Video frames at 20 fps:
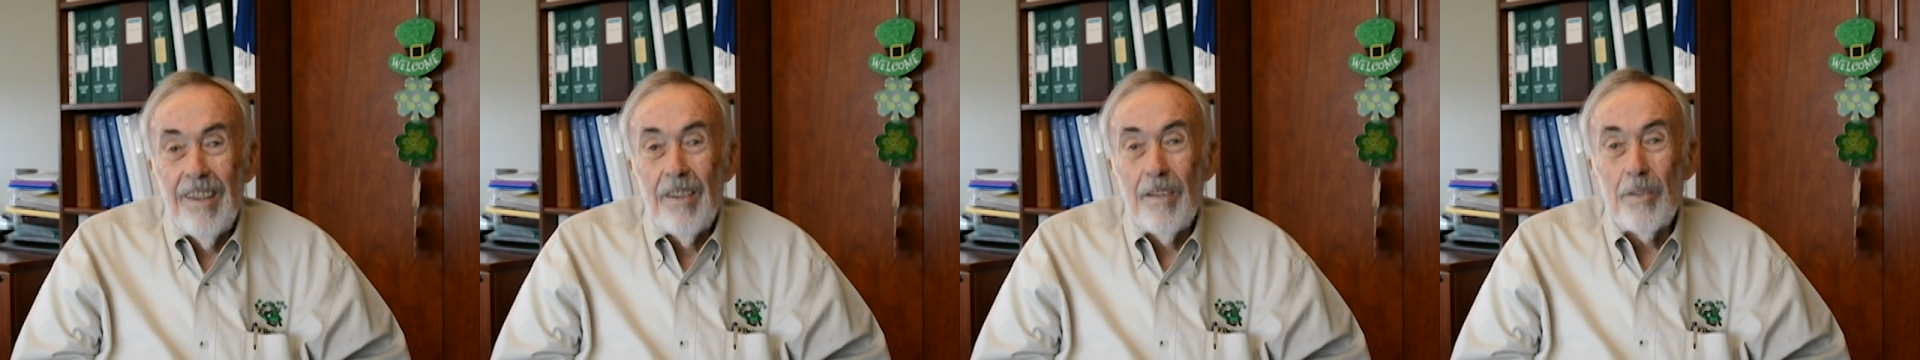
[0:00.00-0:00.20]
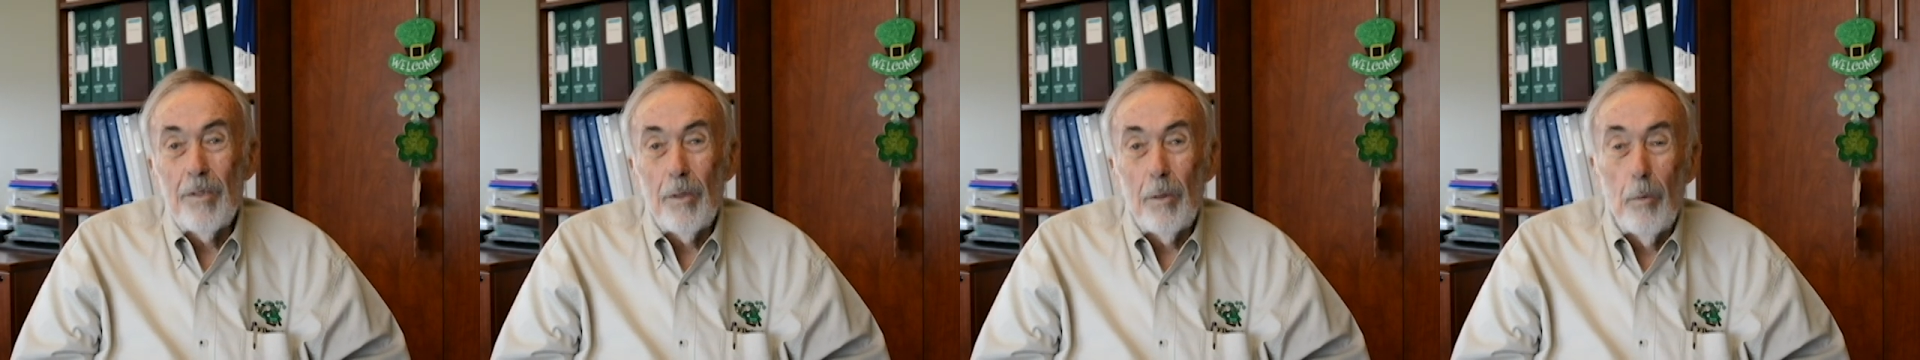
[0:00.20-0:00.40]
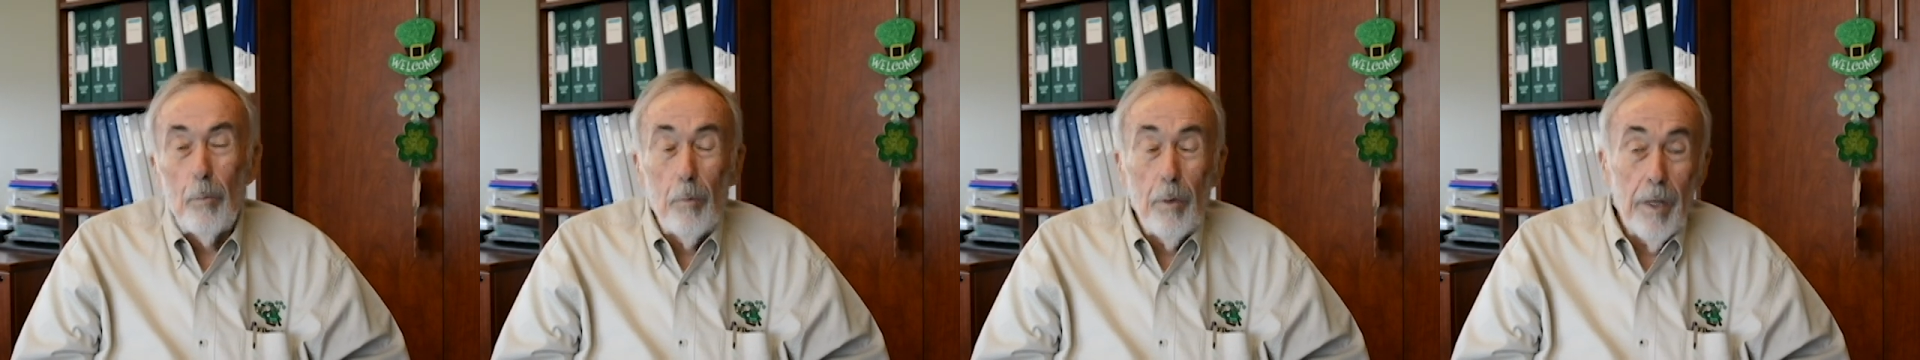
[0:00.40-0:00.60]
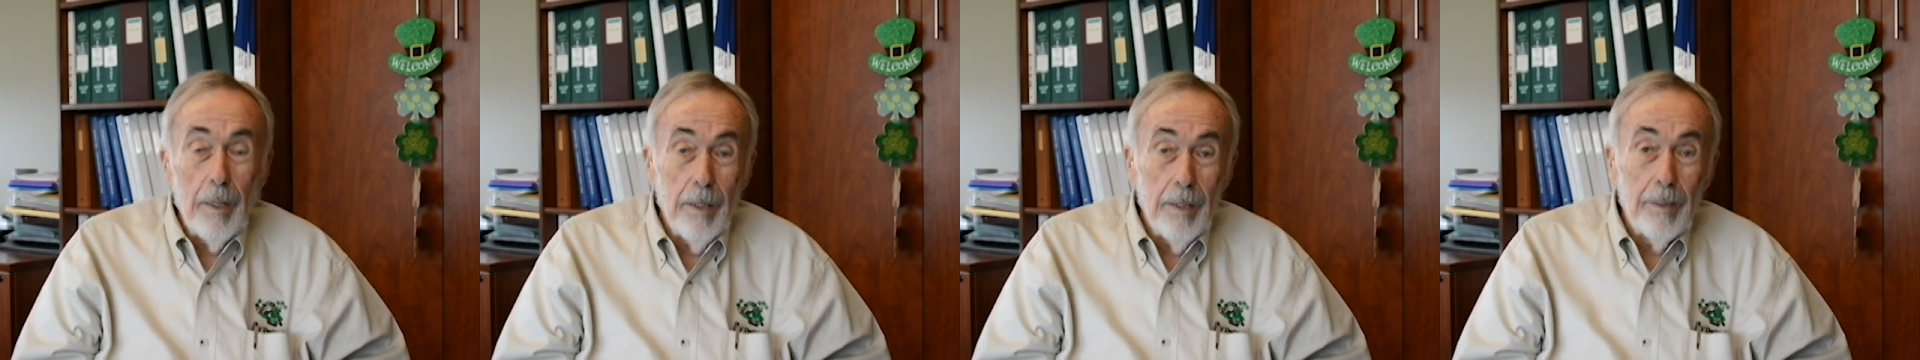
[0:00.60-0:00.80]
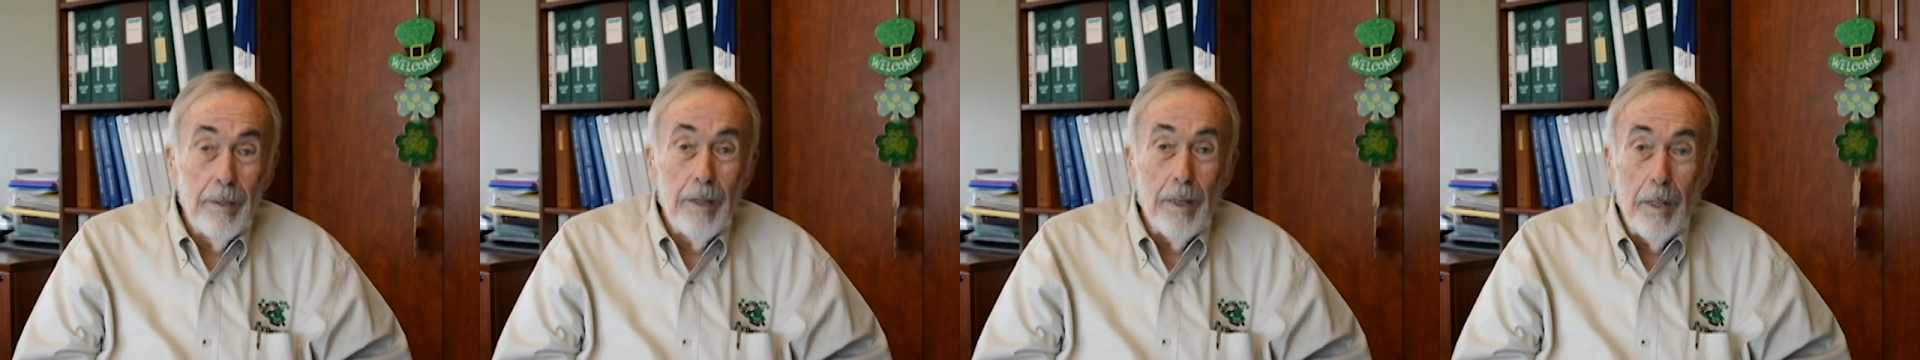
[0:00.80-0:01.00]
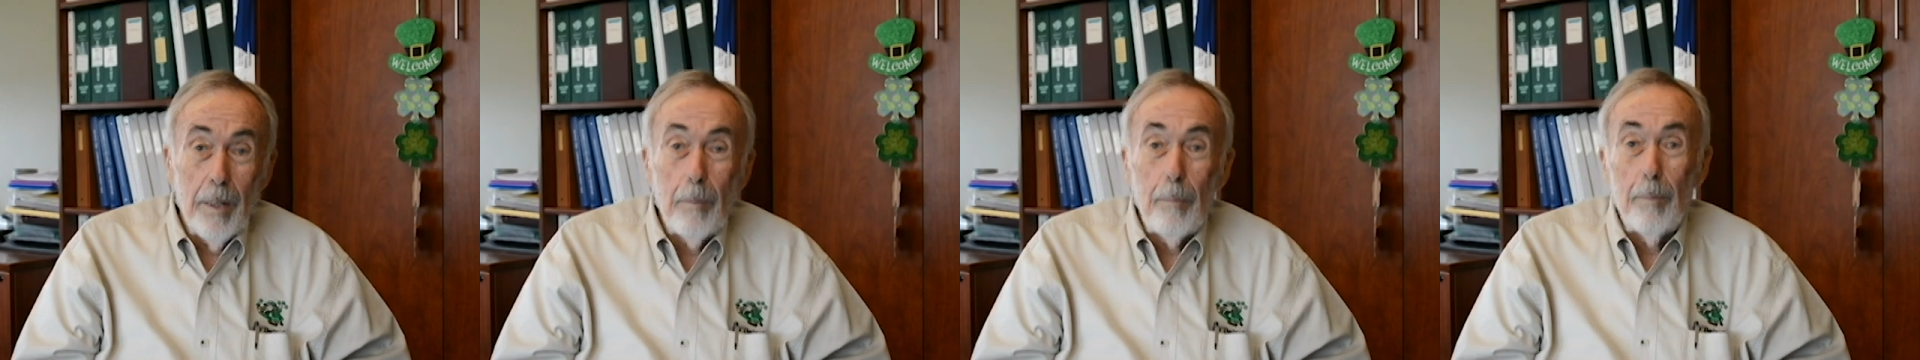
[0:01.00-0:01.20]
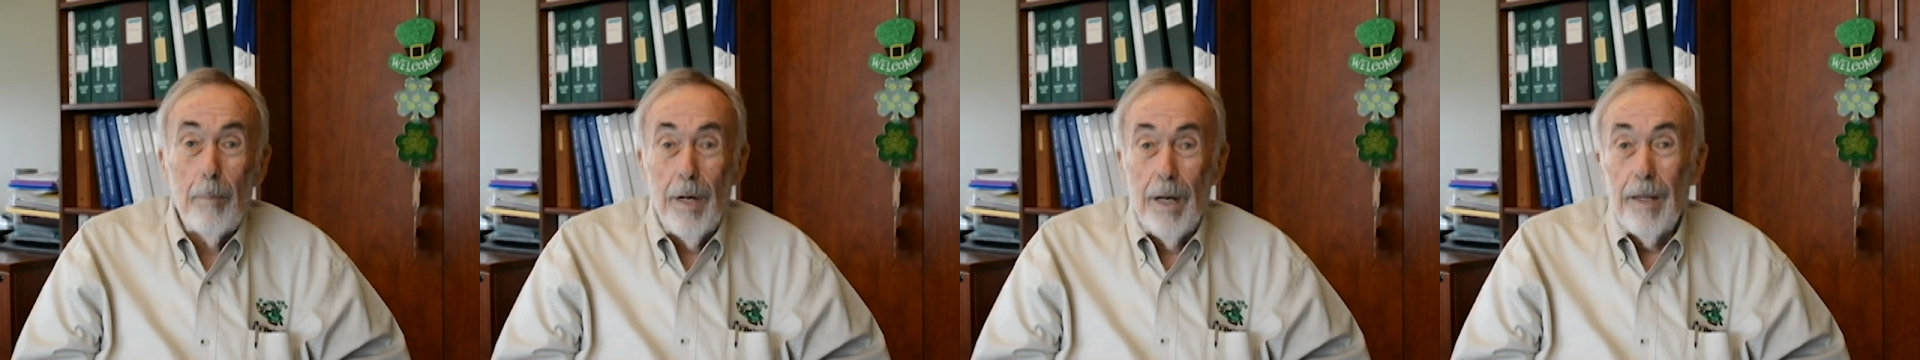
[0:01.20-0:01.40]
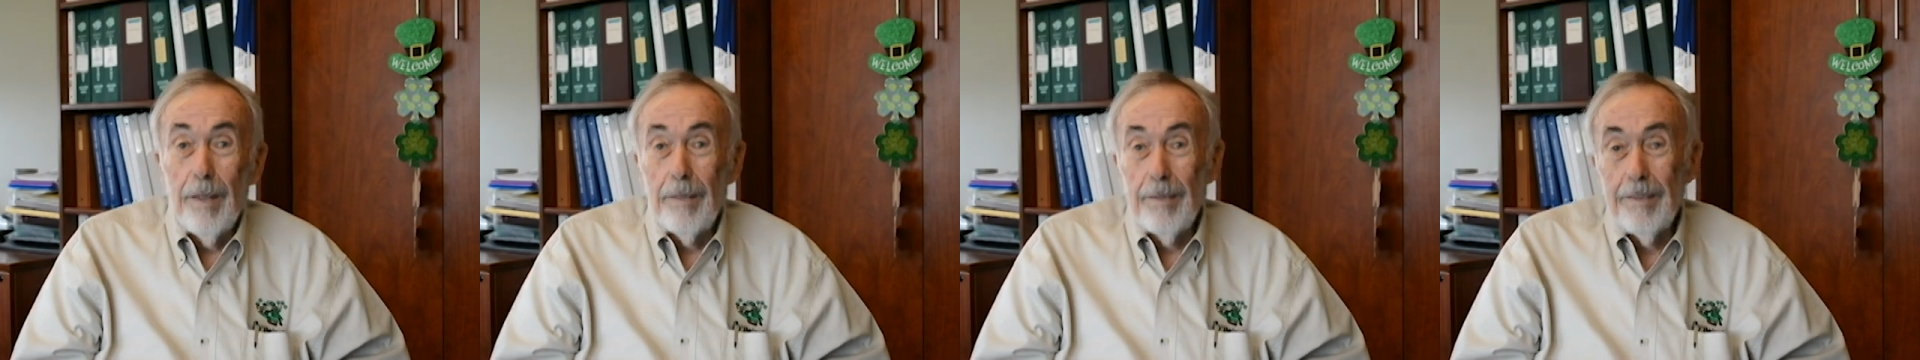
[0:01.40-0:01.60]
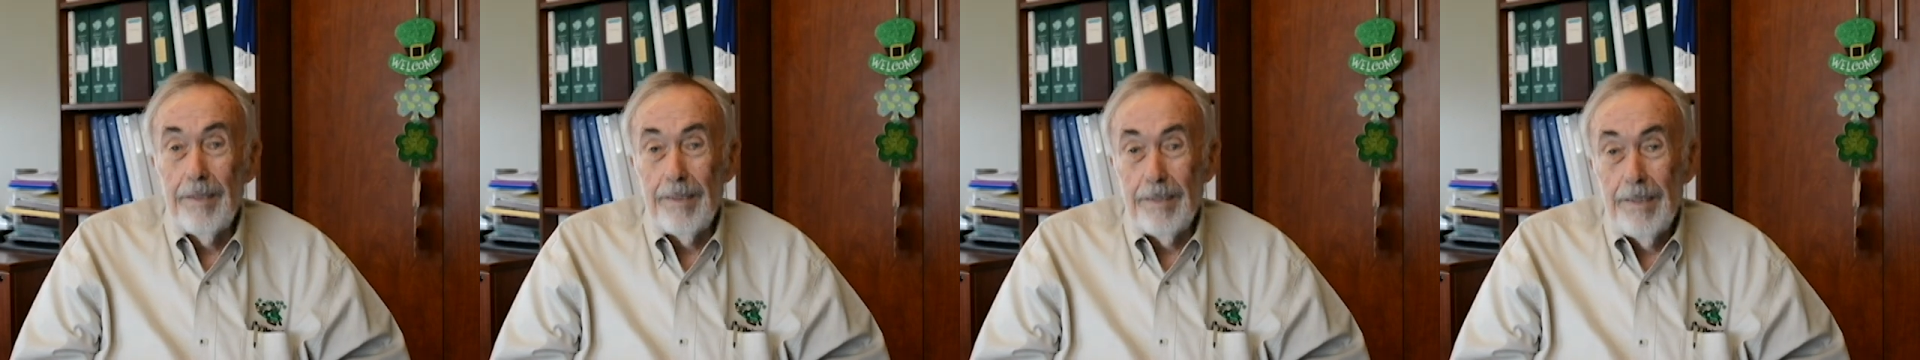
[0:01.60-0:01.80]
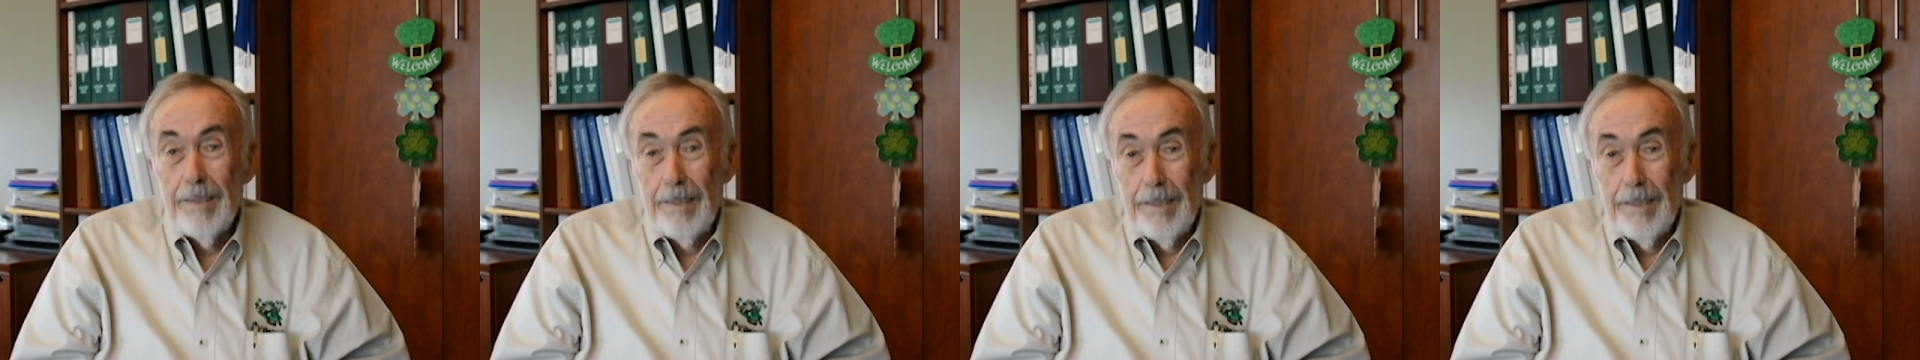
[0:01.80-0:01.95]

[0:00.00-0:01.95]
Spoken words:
So we ended up buying